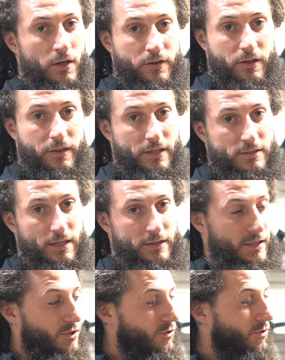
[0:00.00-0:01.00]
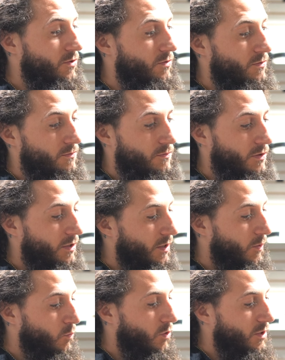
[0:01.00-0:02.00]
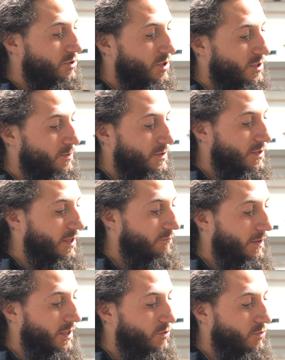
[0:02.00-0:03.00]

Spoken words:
the things that they do, and what adjustments they've made